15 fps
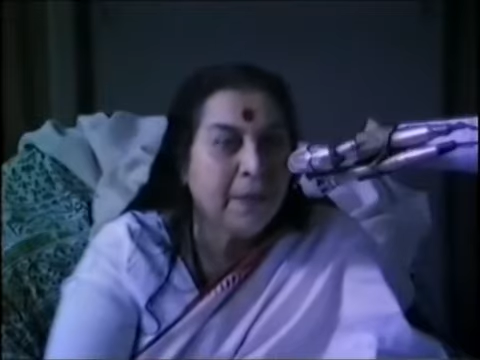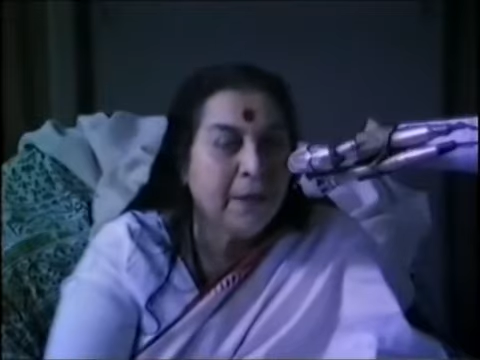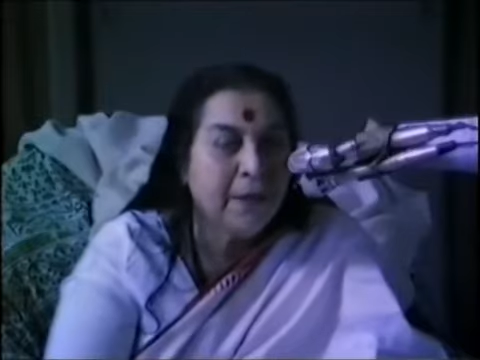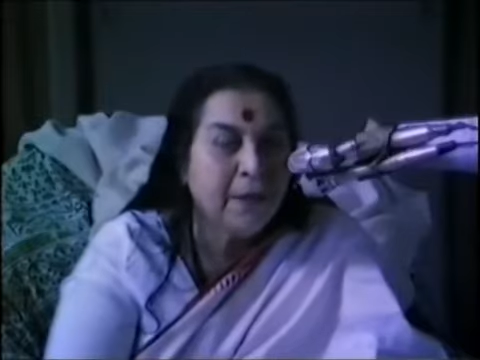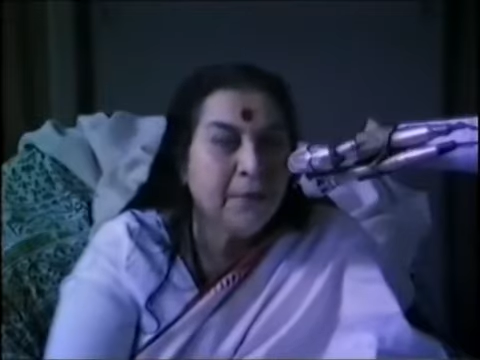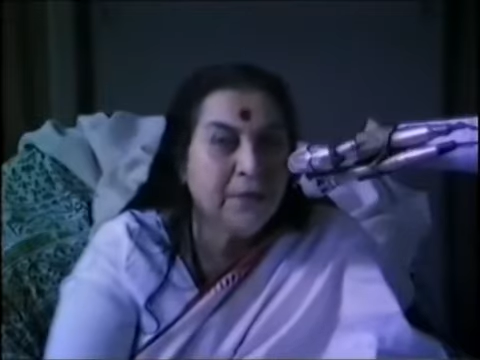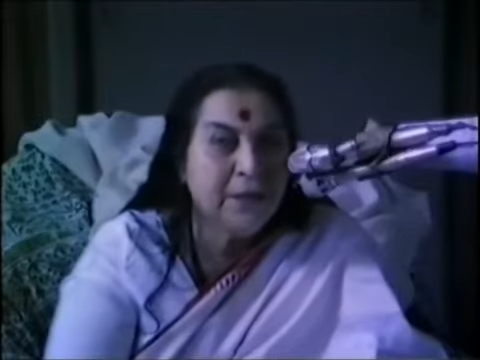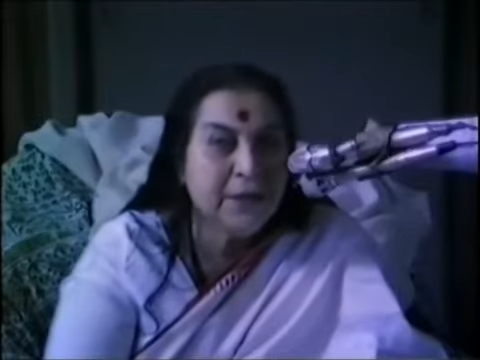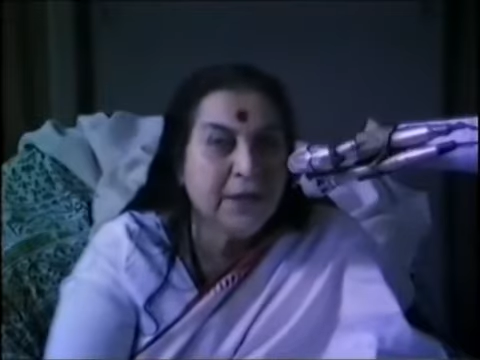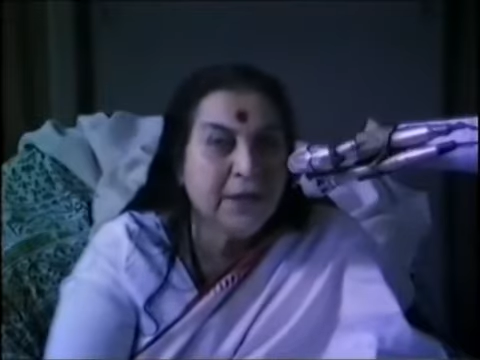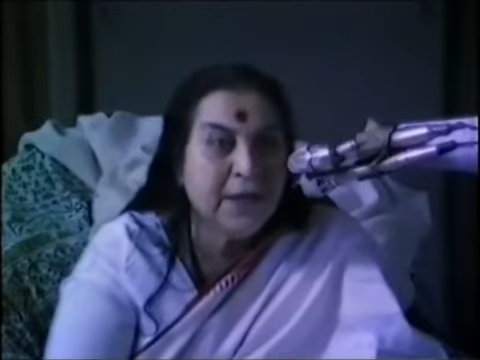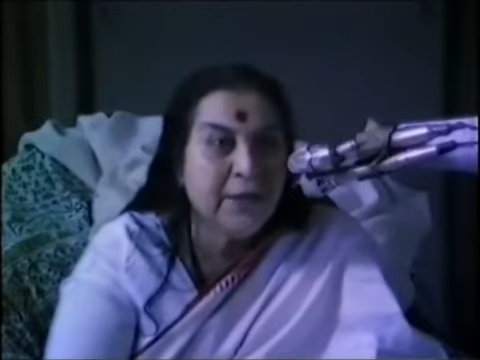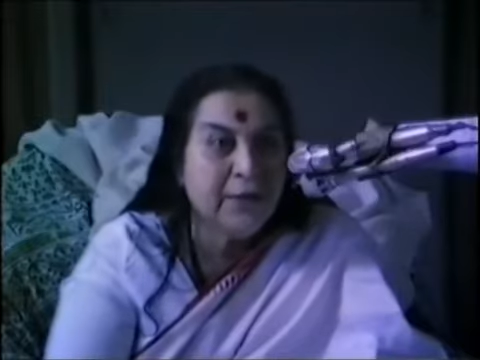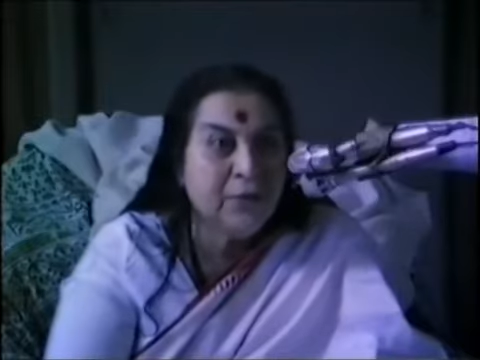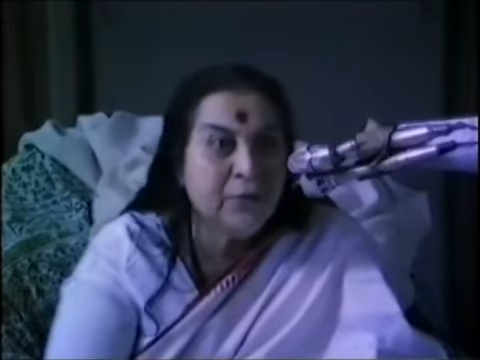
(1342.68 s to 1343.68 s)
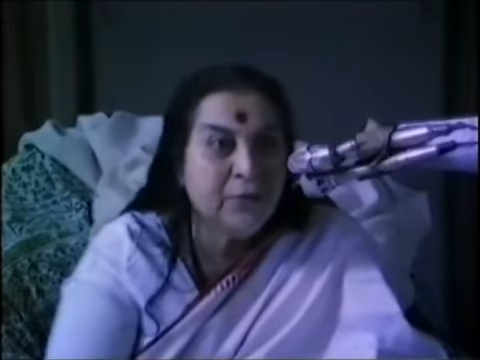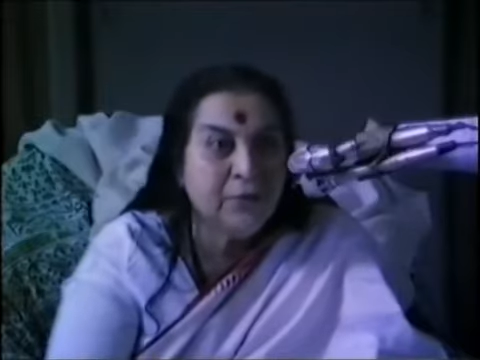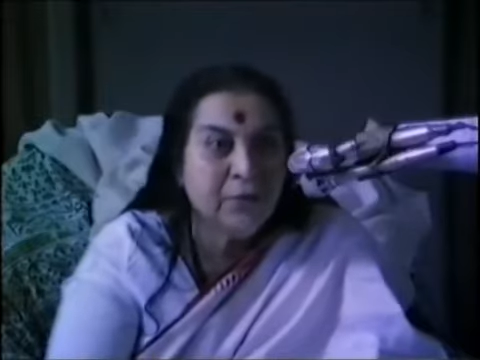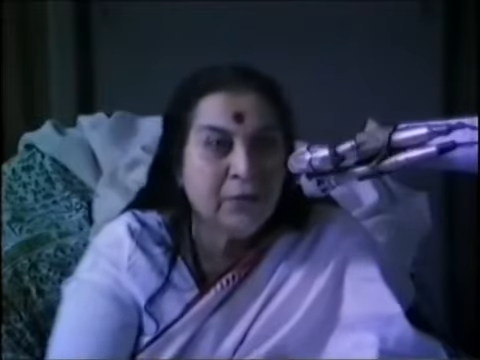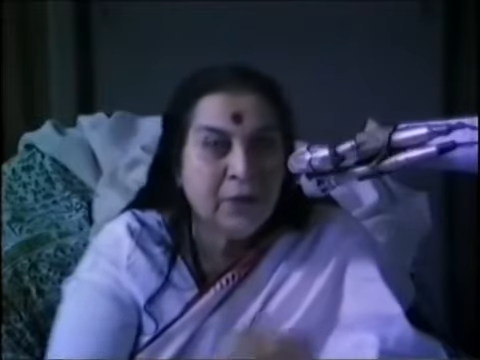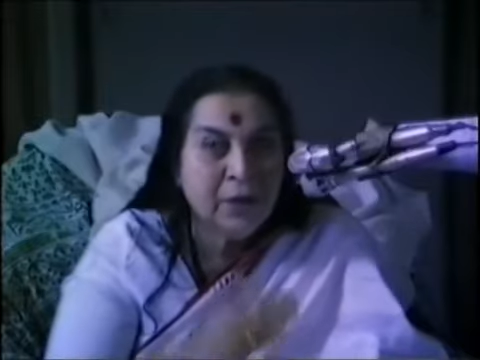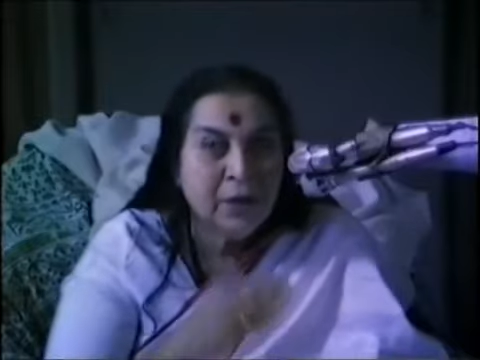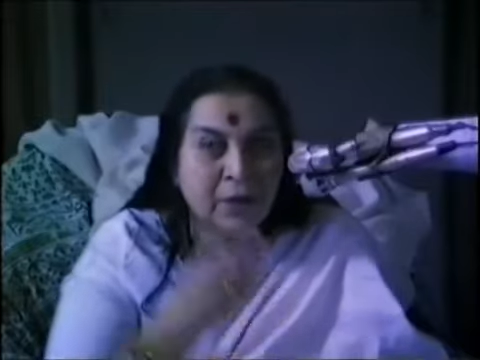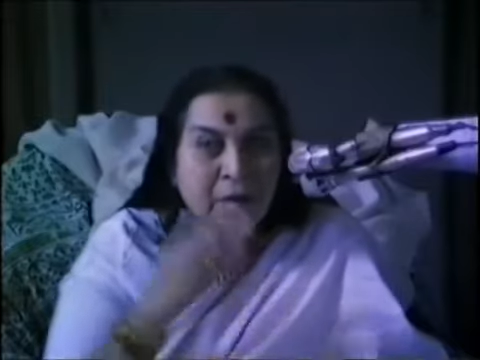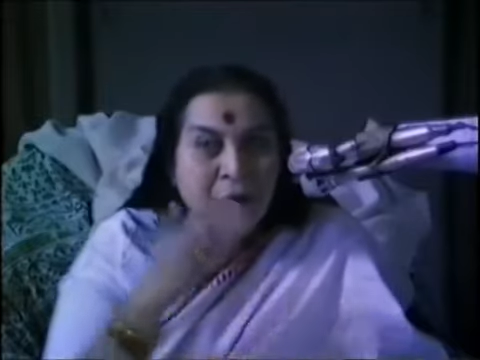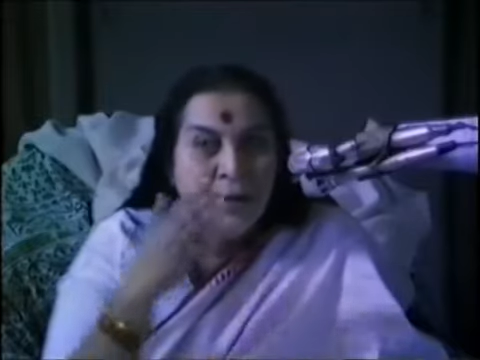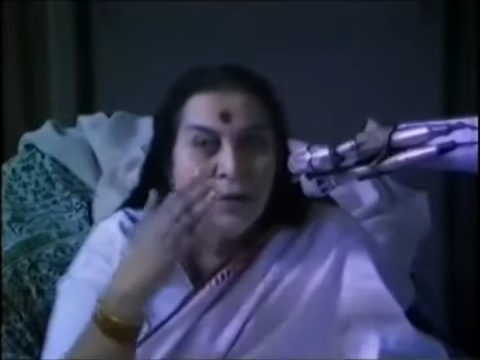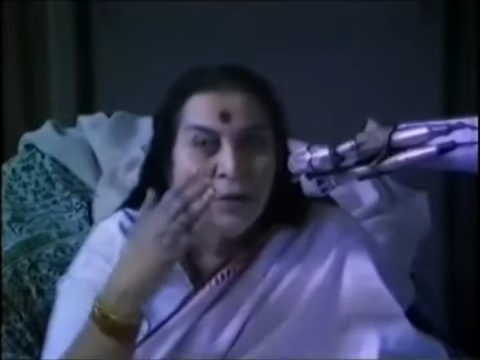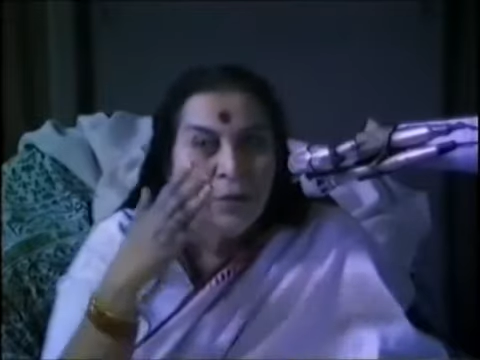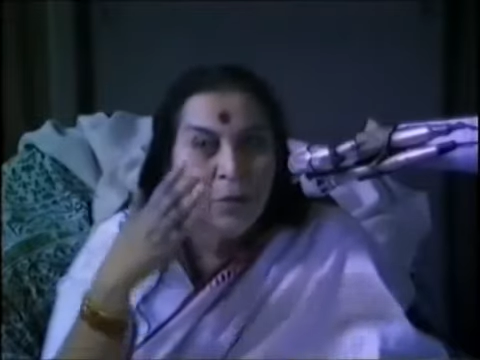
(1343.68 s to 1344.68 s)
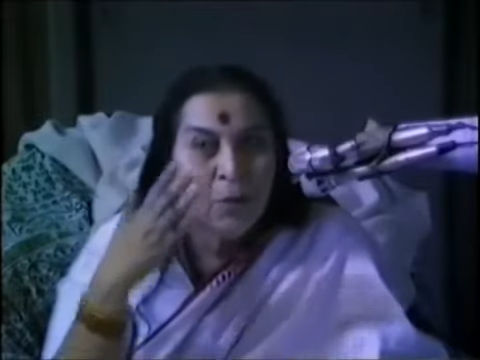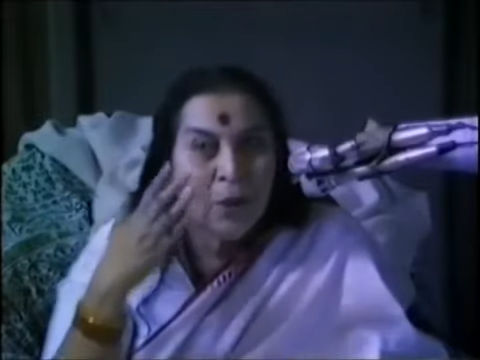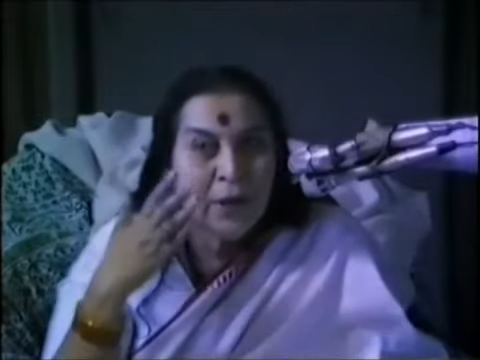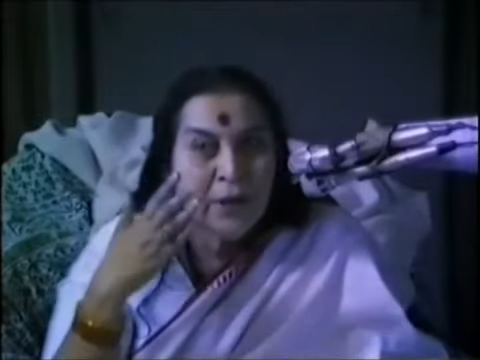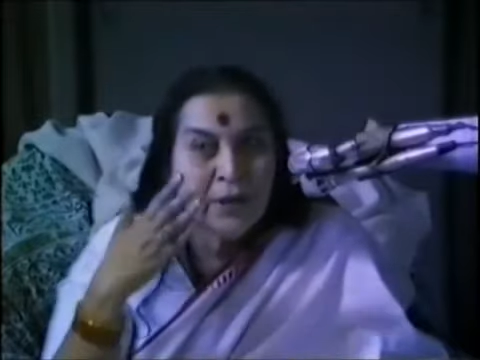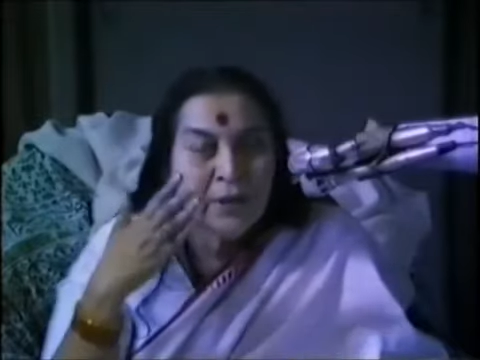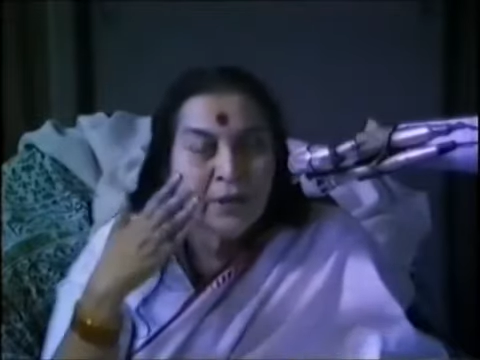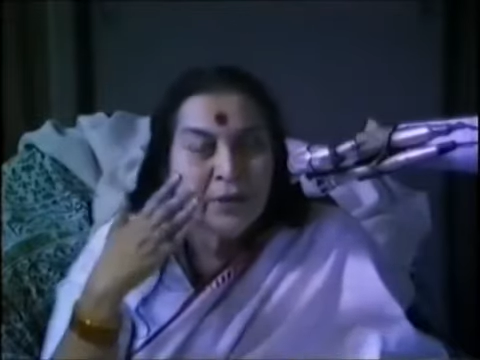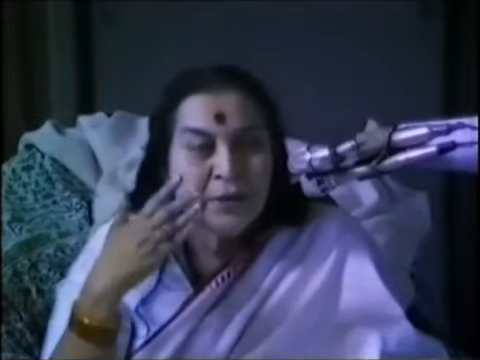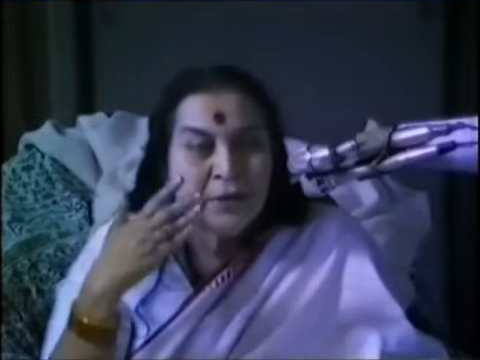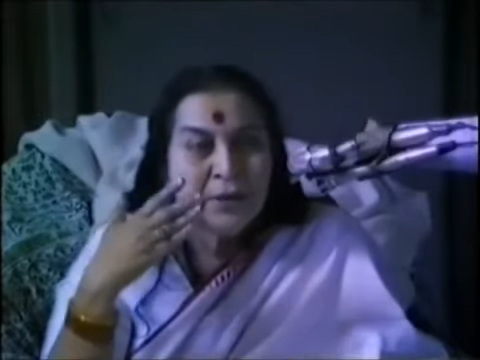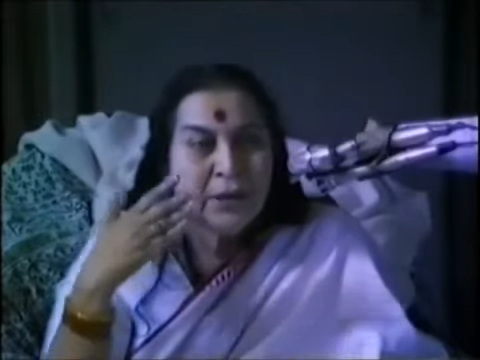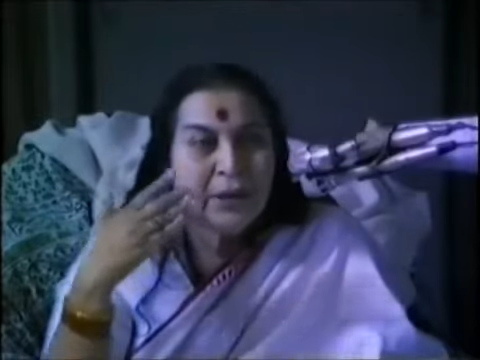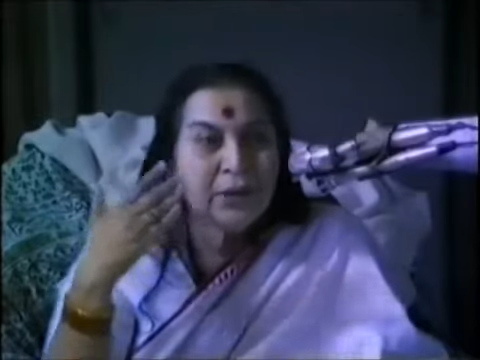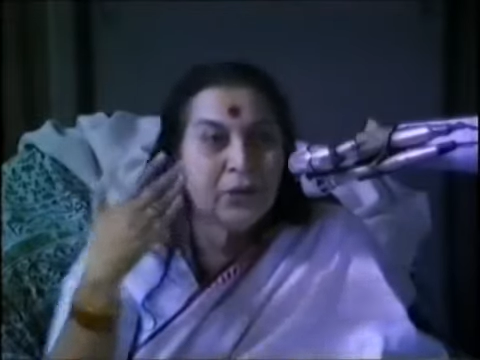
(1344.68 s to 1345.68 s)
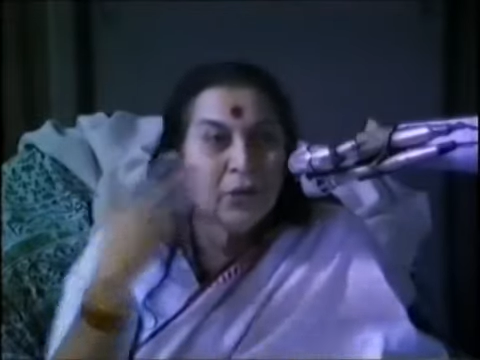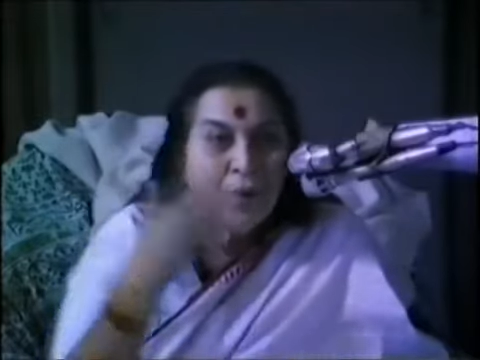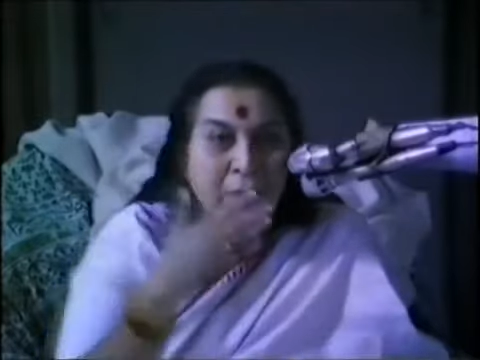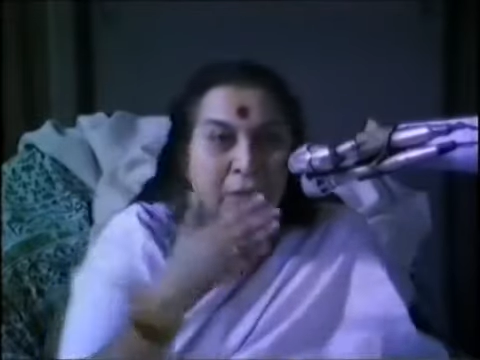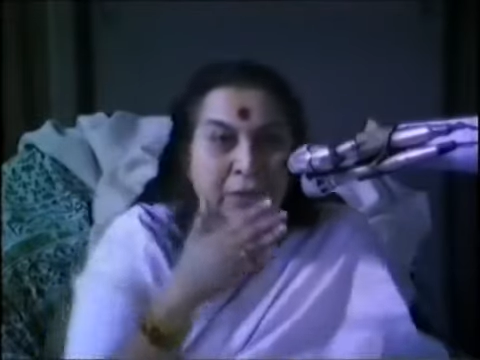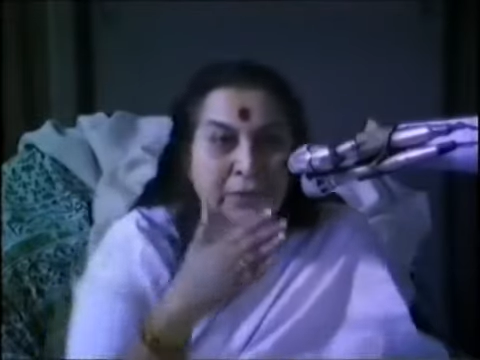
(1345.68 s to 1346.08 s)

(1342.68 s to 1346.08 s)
Immediately I know what they talk.